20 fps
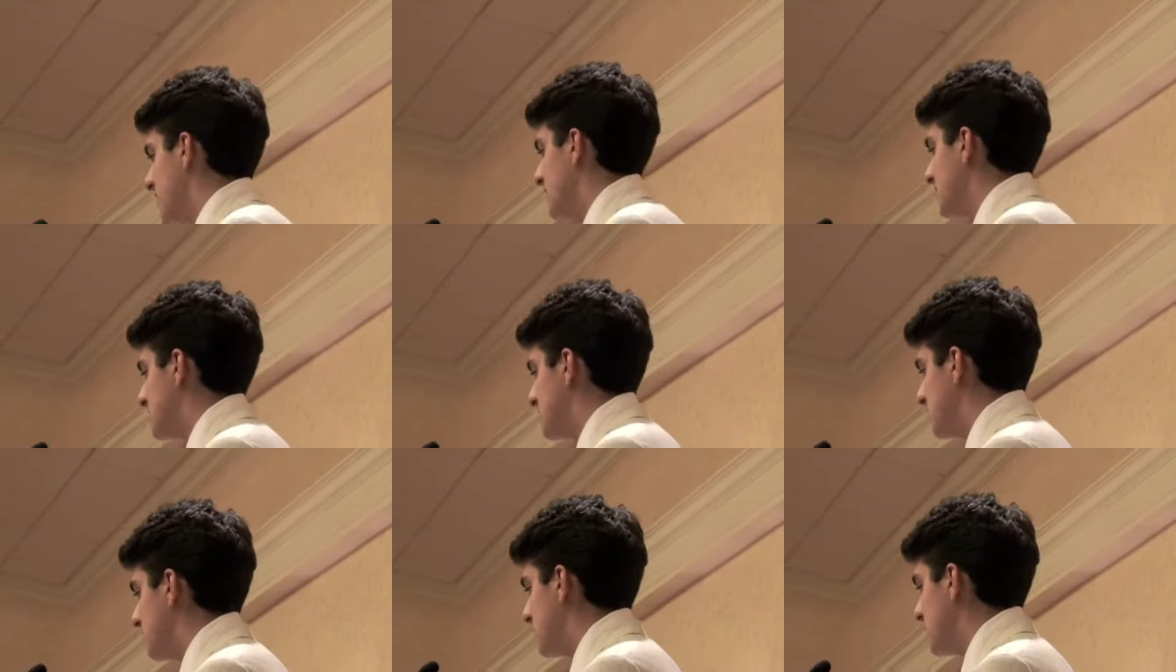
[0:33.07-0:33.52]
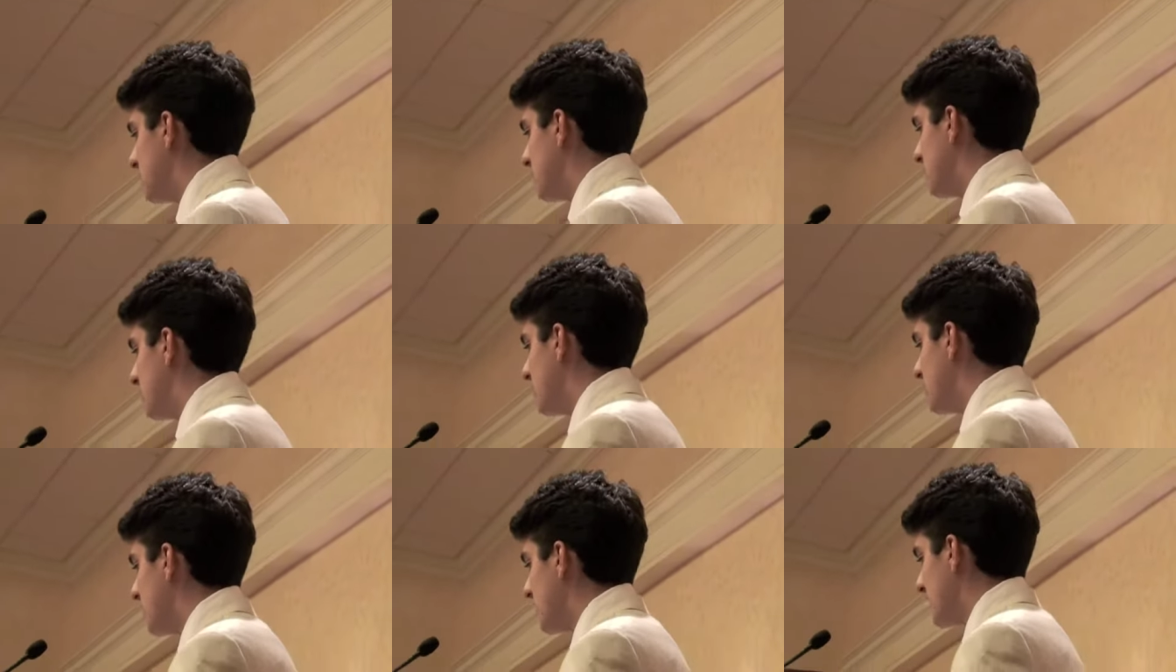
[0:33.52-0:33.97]
of innocent
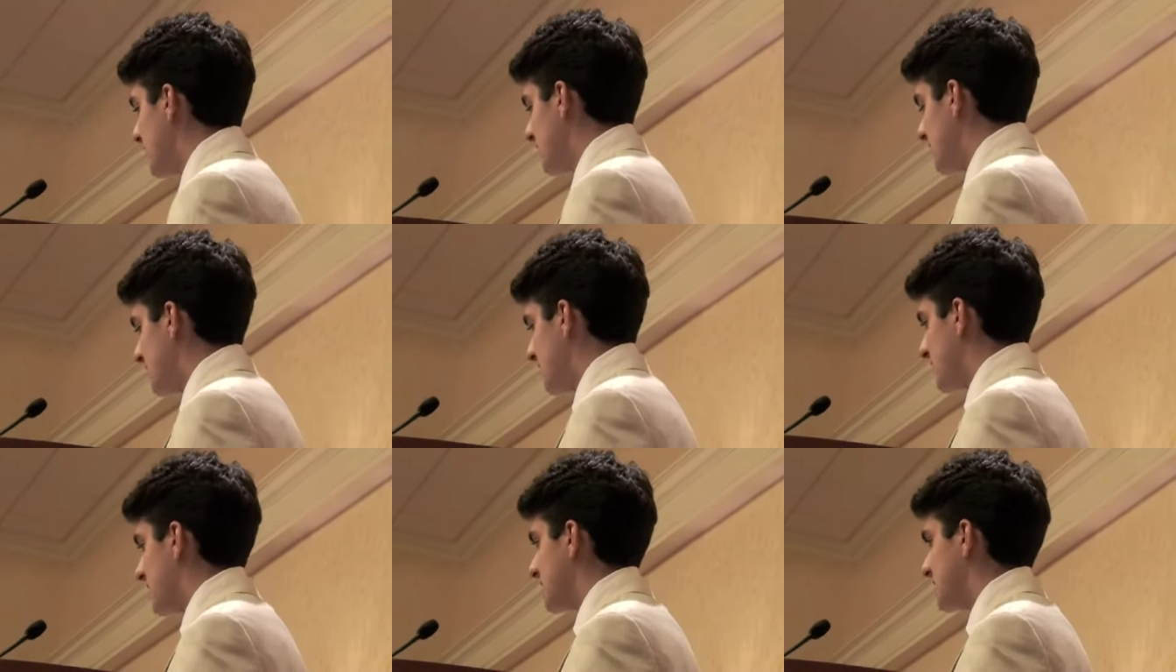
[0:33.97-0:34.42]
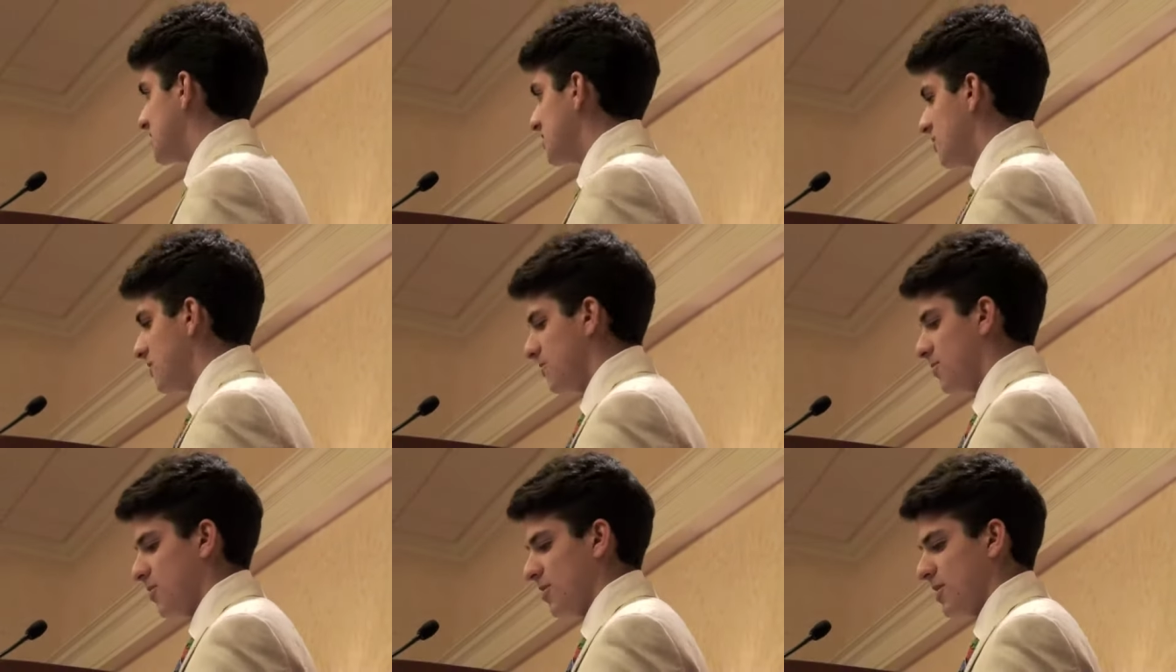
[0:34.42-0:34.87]
people. And I think that's a
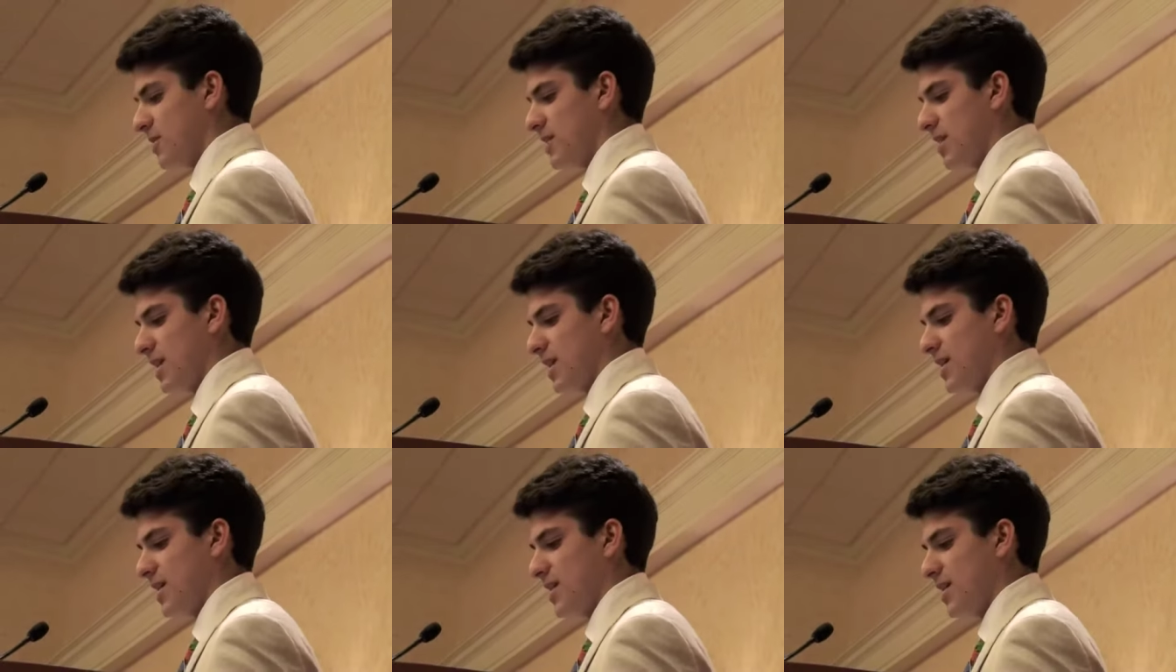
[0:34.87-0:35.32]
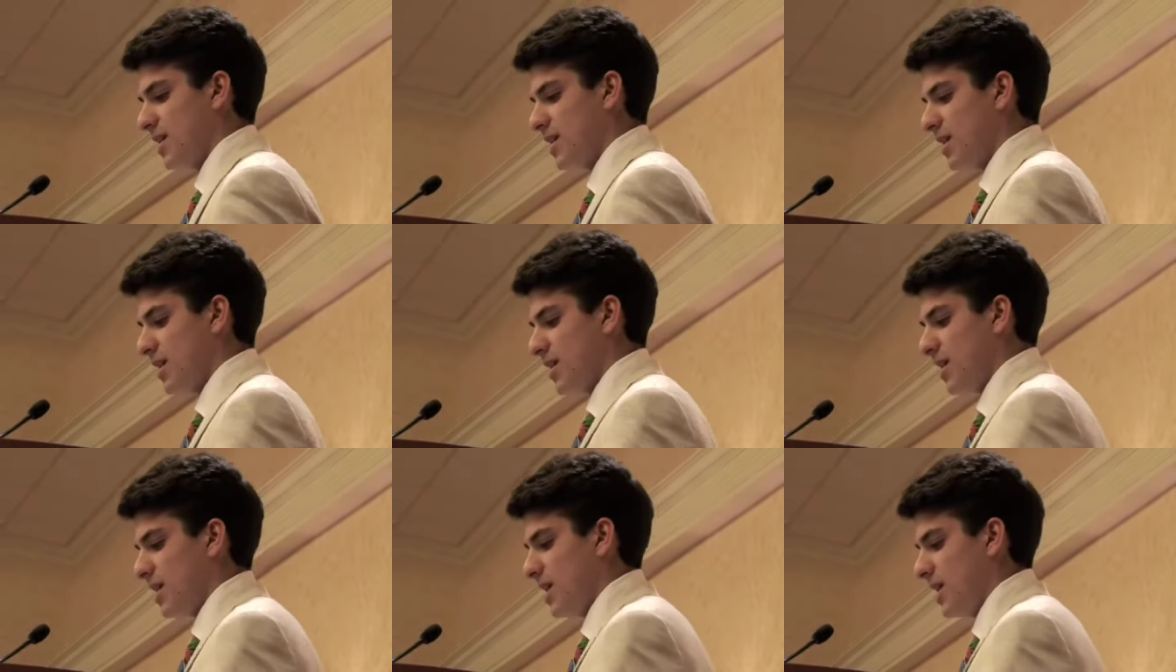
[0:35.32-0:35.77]
good point that
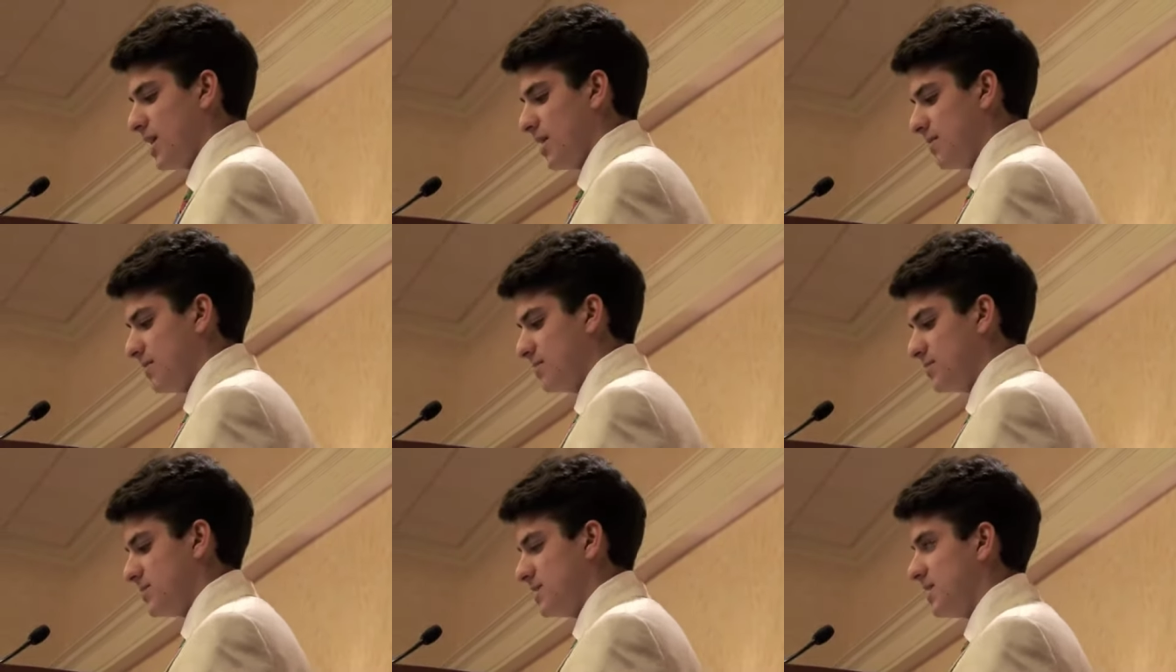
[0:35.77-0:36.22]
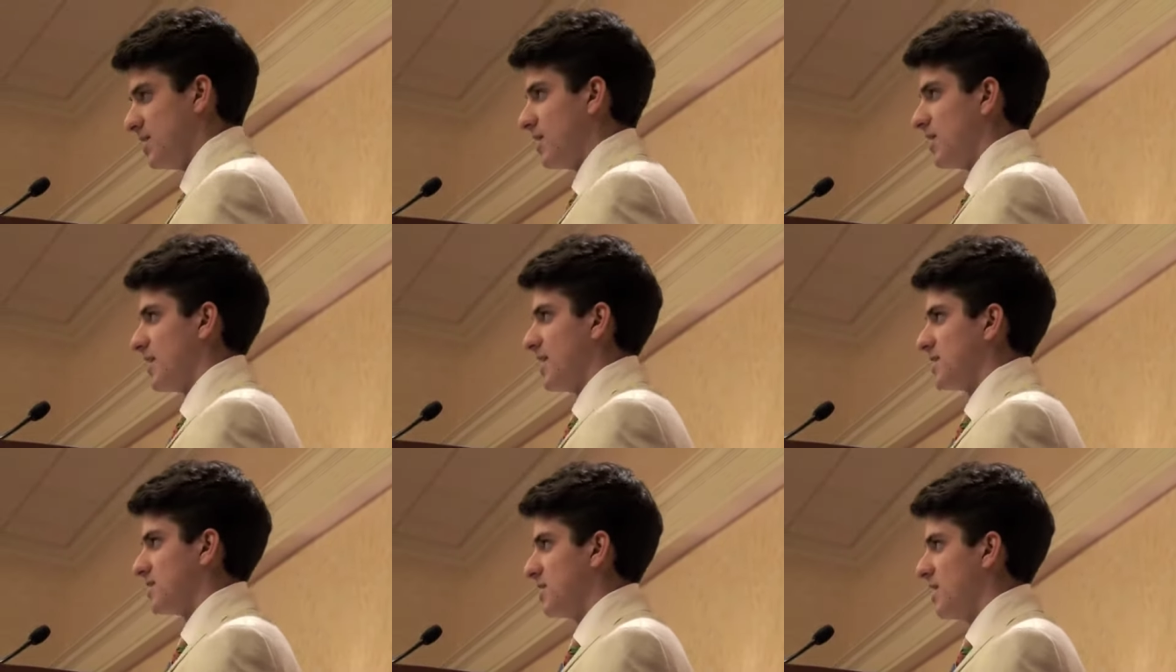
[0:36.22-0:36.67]
um,
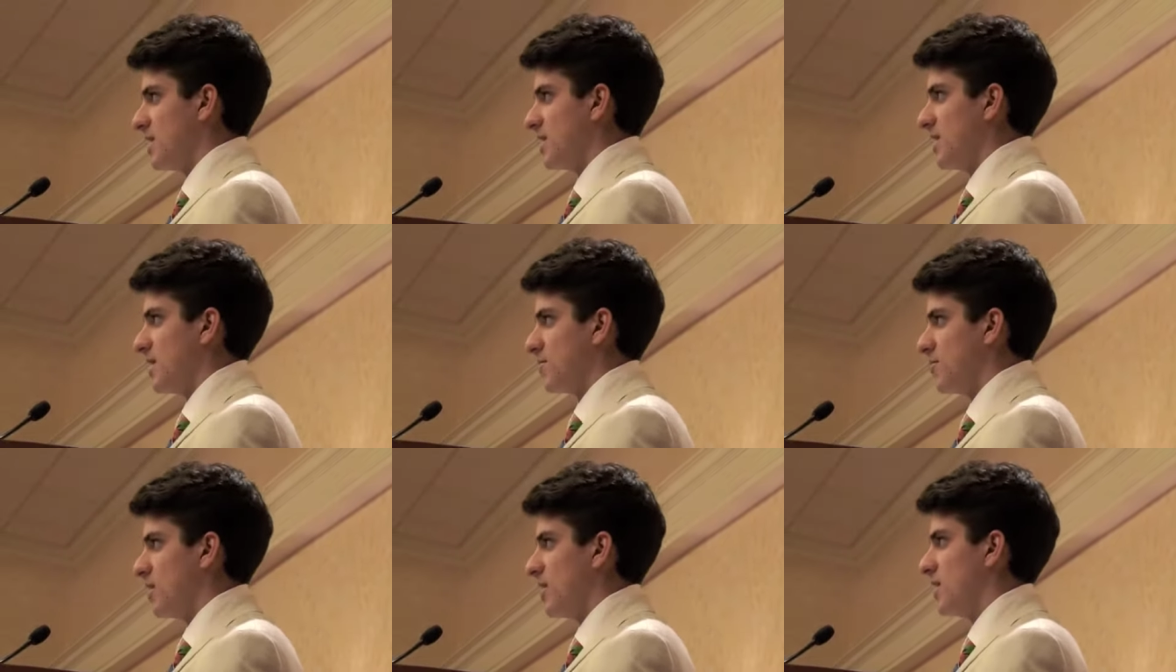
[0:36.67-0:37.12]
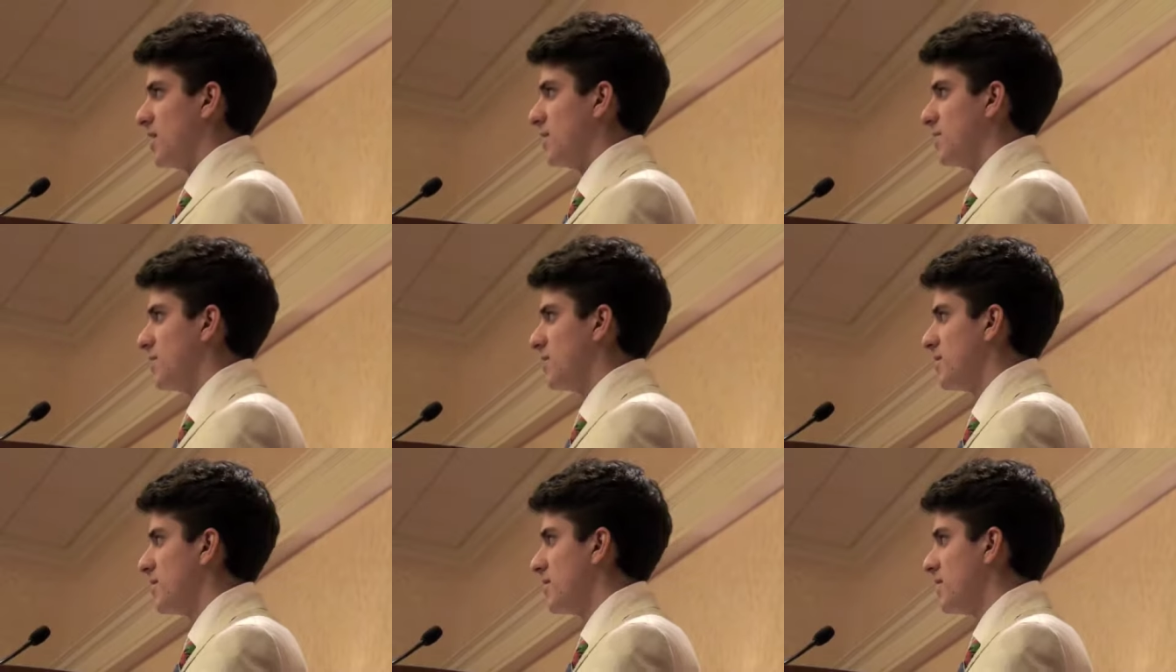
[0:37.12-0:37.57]
Delon has not yet brought
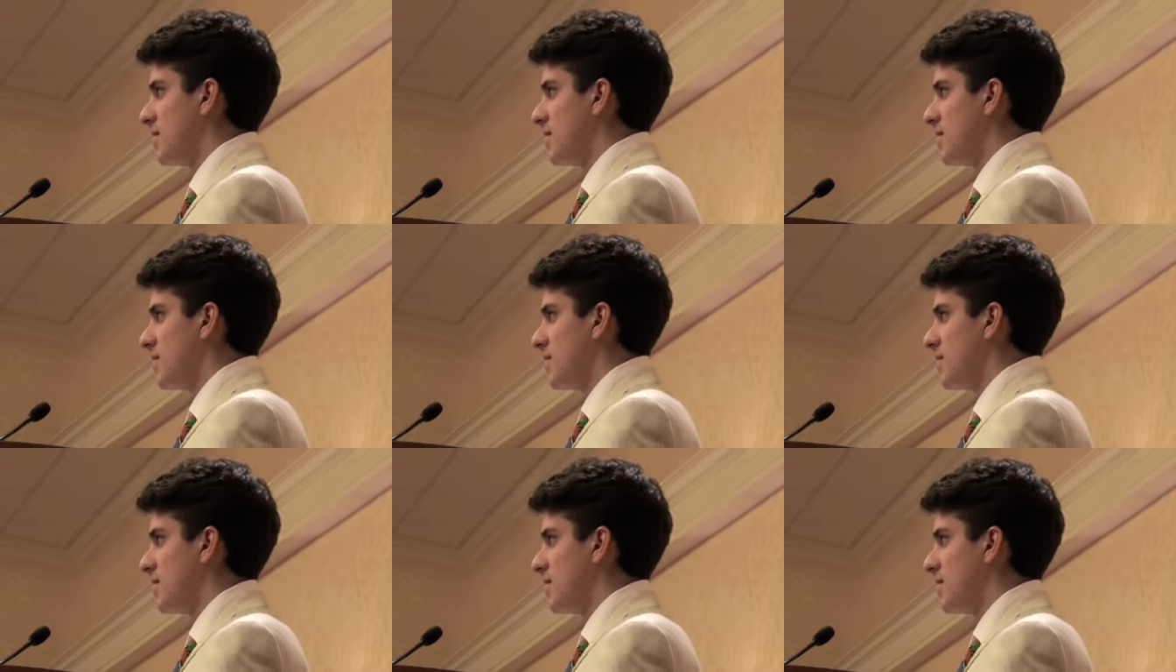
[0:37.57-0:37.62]
up,